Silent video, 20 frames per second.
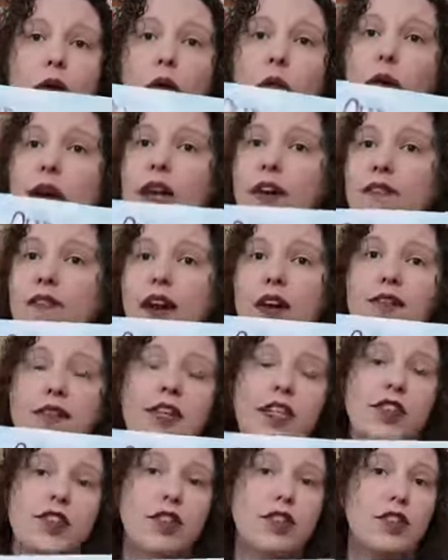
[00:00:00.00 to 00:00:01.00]
We have not
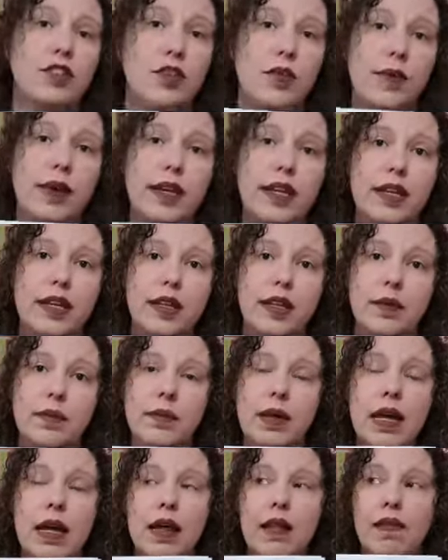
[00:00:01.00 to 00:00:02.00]
finished this curriculum.